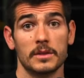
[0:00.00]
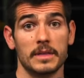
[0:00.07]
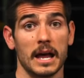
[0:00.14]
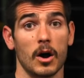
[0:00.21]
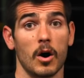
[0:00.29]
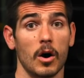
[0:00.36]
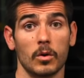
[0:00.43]

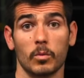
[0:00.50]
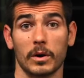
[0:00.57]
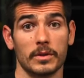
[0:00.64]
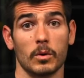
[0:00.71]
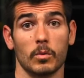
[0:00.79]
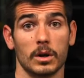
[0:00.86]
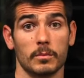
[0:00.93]
that aren't where
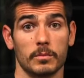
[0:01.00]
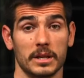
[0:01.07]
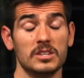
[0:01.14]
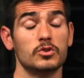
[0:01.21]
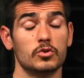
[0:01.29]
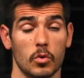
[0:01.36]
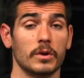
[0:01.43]
they want to
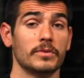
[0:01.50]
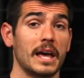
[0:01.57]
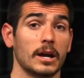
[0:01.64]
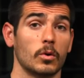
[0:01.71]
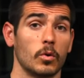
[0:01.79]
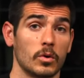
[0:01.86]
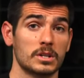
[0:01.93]
be join
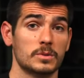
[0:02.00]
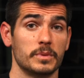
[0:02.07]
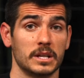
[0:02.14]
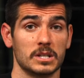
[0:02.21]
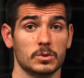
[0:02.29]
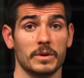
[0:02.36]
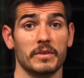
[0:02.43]
that course
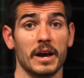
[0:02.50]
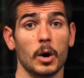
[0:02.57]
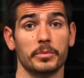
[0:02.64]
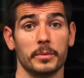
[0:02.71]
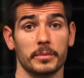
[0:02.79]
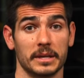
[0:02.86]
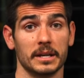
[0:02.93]
because we've
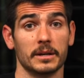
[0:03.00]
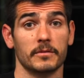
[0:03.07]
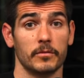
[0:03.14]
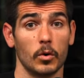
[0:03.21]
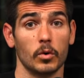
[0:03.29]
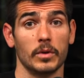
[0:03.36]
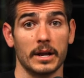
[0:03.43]
helped them get
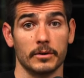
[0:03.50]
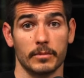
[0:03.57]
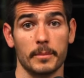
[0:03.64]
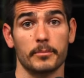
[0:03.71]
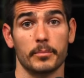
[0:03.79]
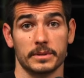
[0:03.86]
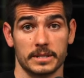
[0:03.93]
full line
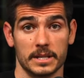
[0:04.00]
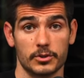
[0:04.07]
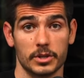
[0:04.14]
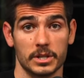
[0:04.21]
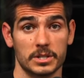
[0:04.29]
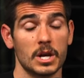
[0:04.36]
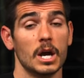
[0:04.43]
rep
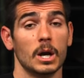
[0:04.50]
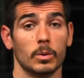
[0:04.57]
positions.